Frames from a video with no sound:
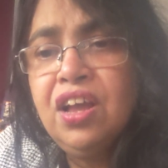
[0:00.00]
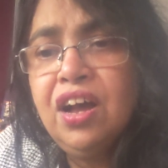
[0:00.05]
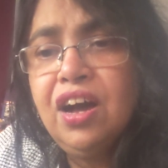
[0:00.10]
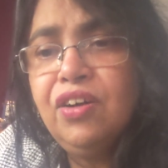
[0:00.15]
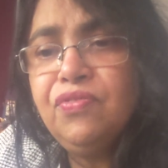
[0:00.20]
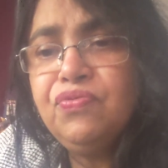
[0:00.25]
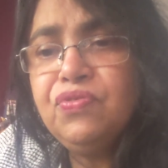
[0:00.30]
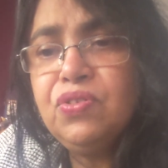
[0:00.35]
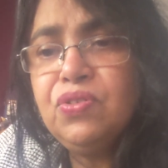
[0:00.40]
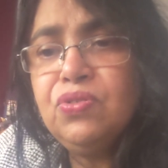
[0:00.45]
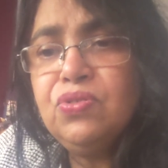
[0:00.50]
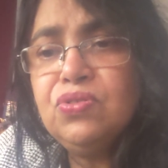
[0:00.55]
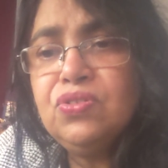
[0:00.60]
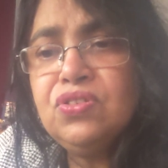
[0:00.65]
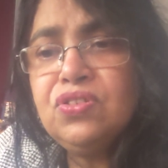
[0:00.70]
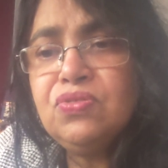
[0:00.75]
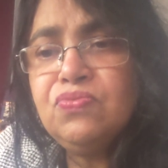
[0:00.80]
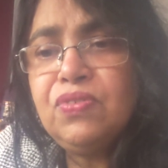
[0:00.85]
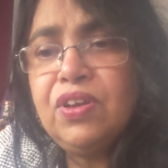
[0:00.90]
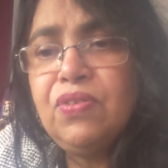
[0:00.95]
Of
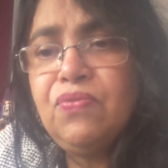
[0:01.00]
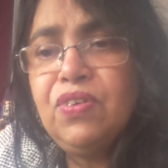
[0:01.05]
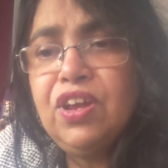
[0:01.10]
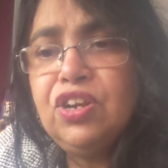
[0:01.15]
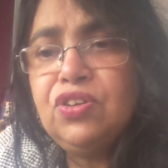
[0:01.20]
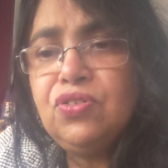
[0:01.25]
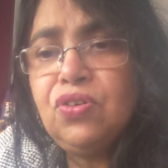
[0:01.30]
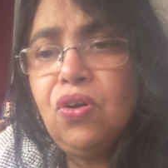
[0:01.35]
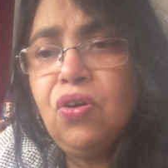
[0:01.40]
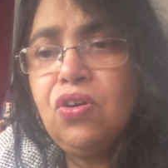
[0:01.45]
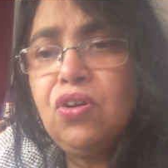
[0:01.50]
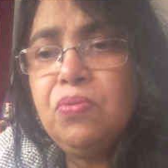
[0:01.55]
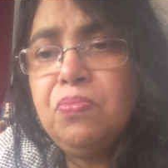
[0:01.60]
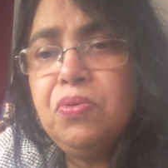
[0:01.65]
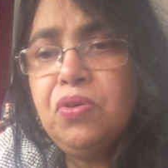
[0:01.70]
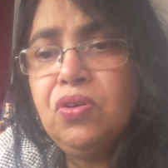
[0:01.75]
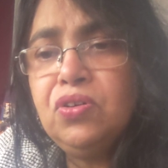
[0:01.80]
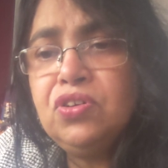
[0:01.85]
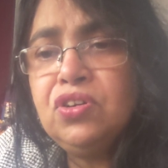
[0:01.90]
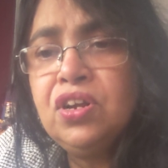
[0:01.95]
course, when we talk
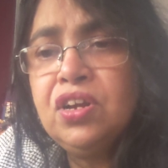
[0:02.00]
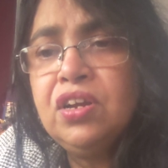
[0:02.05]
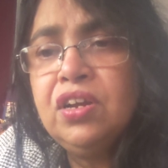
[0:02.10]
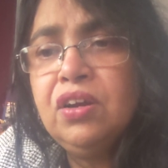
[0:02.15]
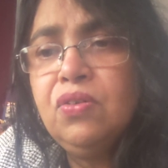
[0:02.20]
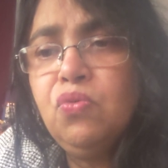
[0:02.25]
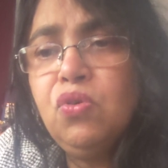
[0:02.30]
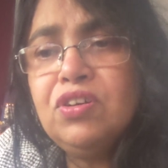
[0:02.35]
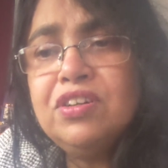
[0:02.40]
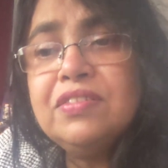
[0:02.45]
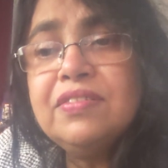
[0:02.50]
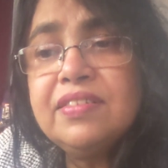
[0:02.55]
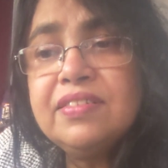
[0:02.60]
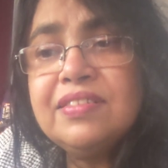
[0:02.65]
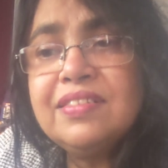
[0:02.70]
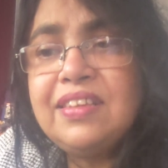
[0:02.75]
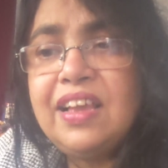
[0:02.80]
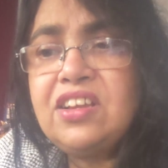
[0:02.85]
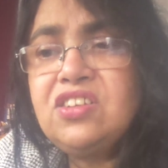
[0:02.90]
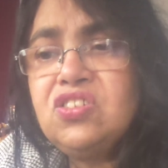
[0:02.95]
about what is the
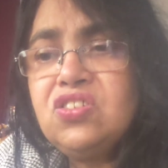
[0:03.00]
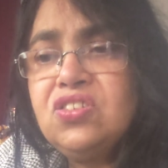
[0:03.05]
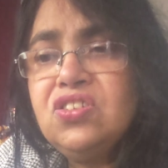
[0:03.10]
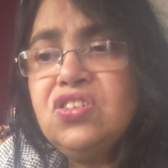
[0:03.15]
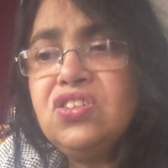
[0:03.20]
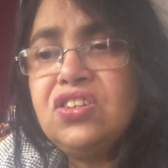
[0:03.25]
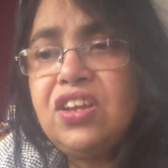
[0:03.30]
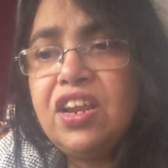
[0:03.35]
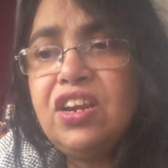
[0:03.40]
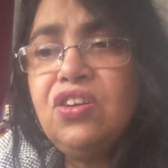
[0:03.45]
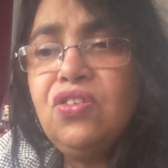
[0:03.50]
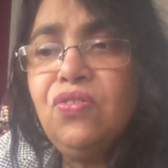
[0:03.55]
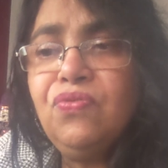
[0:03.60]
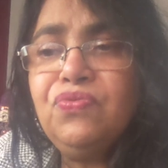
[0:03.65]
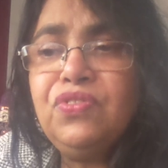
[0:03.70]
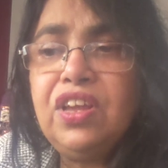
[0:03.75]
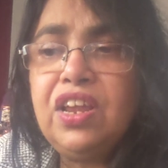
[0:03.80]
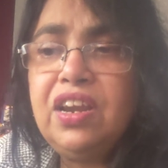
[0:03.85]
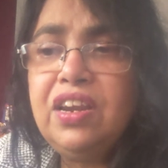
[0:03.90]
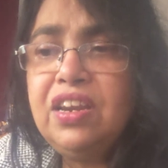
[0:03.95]
Section 10
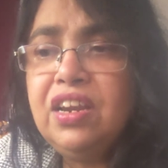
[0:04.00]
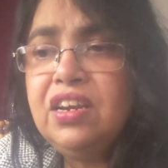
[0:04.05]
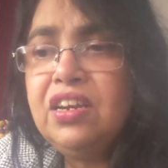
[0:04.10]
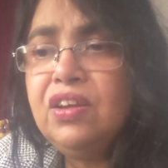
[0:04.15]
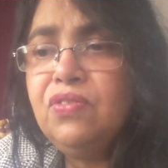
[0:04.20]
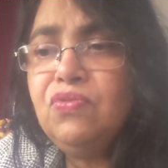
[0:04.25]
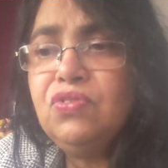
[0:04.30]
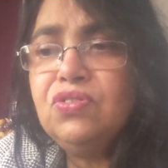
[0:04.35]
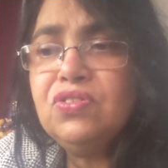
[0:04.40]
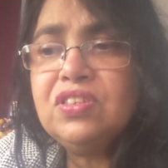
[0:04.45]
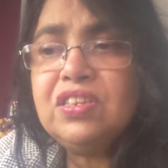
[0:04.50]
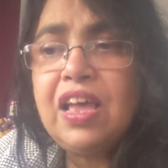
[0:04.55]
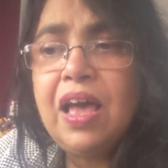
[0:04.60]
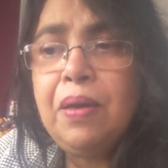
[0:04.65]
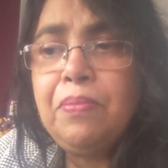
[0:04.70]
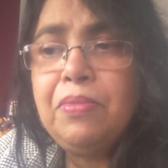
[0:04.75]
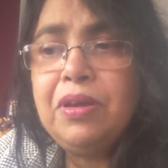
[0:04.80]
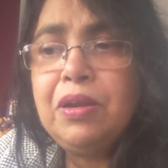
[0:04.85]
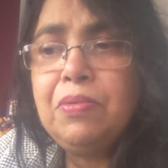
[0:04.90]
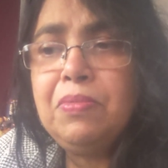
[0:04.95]
of the Indian Divorce
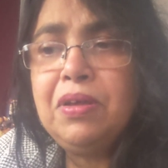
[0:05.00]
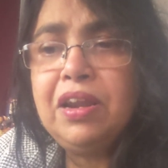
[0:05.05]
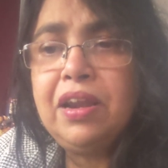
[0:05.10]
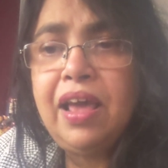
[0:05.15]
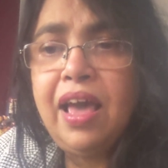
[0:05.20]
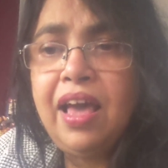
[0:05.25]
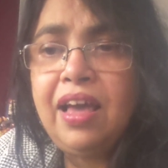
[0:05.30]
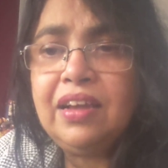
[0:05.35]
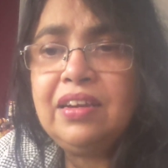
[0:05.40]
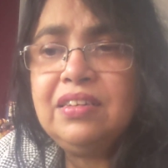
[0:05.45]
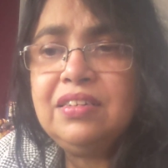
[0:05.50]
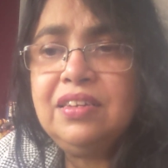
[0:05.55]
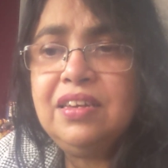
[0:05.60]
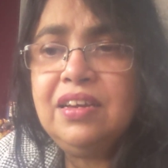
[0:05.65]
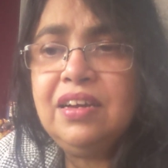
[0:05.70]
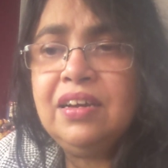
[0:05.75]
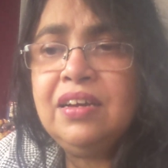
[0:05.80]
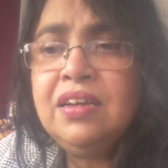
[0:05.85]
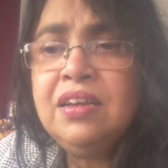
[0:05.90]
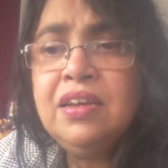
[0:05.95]
Amendment Act
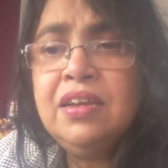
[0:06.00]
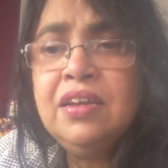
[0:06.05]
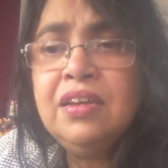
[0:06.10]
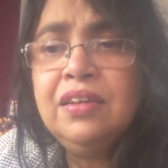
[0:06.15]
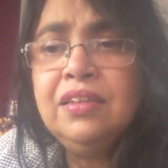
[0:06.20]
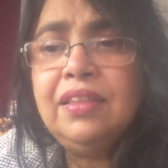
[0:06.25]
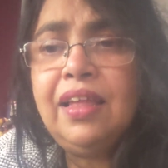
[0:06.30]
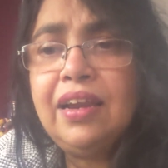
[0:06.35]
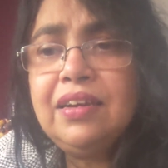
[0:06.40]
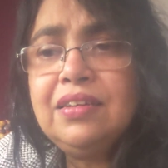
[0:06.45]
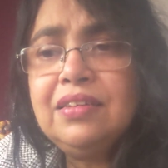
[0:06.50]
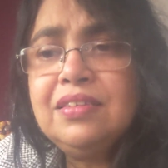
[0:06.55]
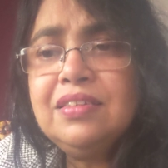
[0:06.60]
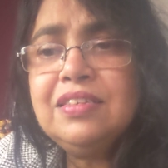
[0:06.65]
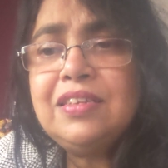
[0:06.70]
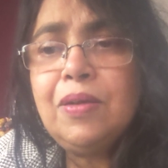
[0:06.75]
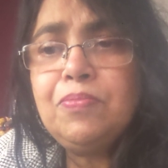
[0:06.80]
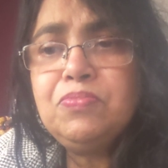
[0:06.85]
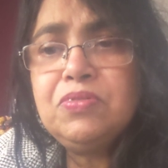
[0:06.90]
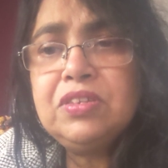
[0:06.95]
here, that is
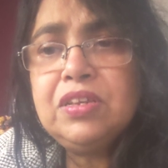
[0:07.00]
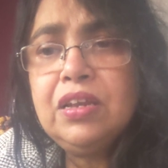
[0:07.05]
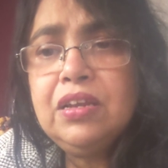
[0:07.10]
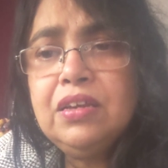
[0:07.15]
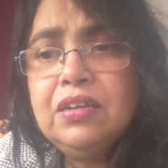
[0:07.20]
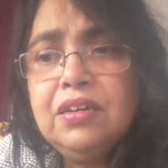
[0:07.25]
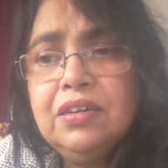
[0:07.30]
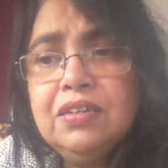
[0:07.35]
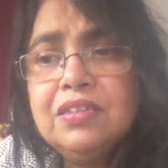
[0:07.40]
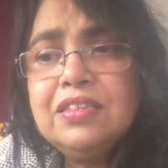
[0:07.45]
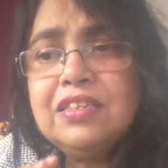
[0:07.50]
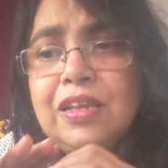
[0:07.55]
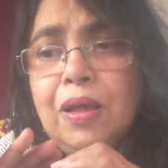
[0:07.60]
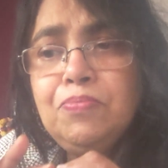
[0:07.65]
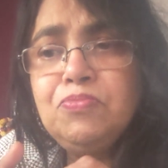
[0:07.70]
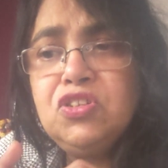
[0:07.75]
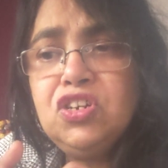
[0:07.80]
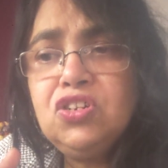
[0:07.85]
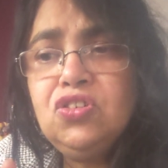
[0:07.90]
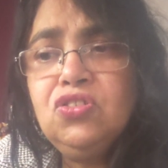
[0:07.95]

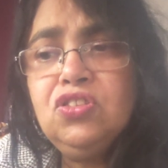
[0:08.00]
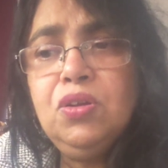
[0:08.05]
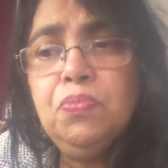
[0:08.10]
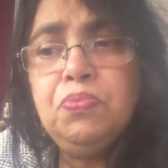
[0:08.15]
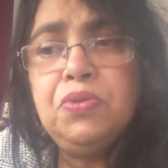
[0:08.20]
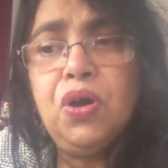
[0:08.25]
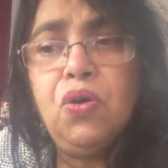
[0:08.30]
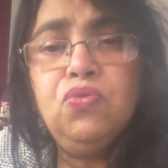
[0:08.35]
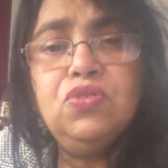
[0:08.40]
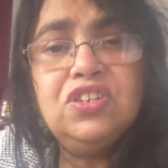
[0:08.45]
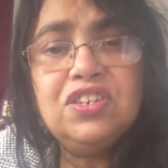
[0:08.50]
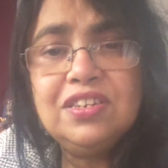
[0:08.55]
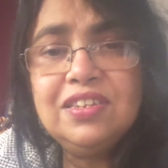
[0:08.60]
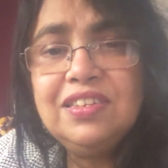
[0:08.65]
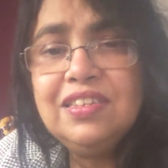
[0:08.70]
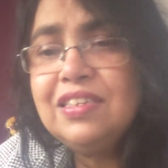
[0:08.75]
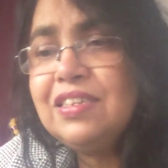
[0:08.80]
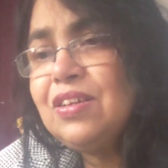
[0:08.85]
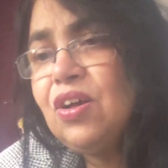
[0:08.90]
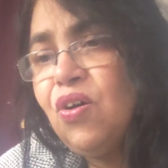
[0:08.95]
subject to the
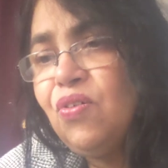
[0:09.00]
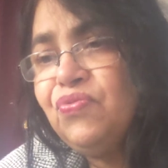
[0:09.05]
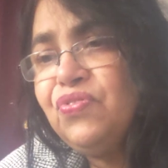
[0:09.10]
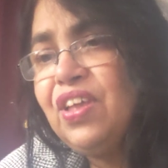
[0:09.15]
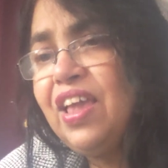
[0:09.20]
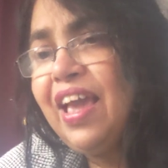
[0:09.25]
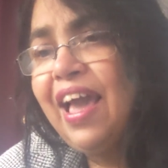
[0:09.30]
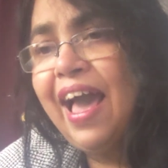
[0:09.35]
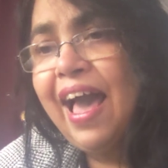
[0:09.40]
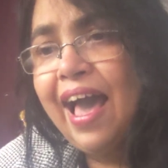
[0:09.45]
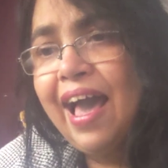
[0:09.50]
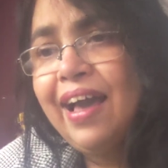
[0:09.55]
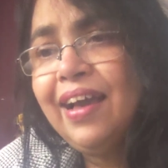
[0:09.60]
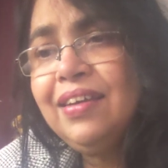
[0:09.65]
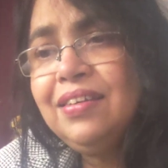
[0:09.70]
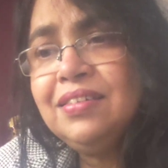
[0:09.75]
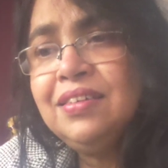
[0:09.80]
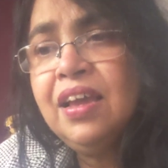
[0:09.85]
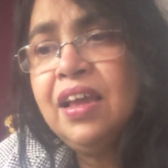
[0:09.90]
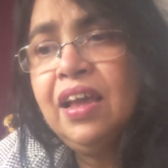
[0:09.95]
provisions of the
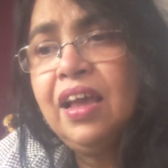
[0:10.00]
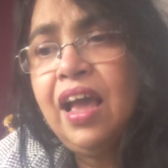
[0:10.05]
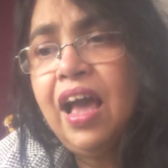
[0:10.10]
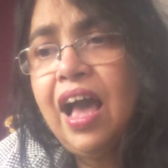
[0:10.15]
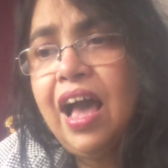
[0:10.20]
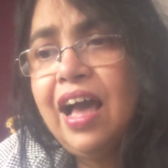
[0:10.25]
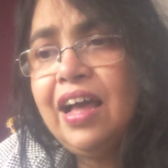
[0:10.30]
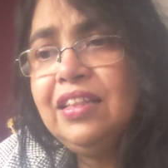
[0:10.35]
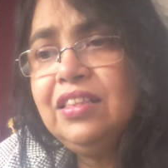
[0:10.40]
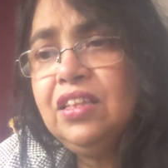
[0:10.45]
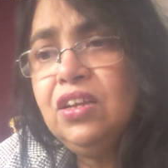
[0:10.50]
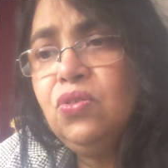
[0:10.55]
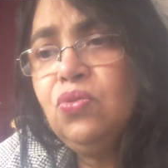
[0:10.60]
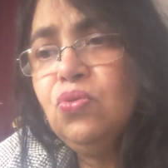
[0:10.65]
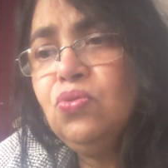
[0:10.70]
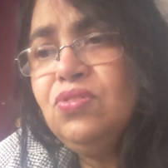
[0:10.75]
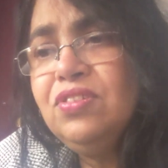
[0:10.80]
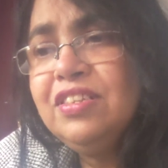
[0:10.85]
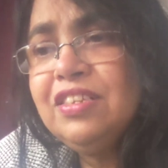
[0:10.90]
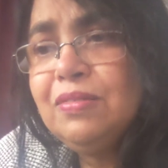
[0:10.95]
Act and the
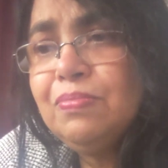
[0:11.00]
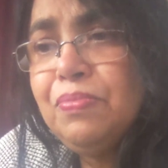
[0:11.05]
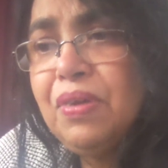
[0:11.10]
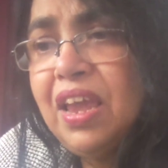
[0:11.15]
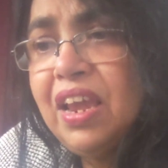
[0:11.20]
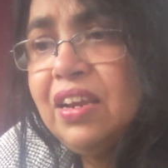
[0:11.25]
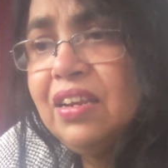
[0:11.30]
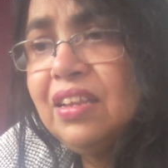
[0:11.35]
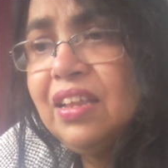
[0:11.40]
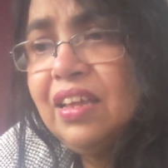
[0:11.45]
rules made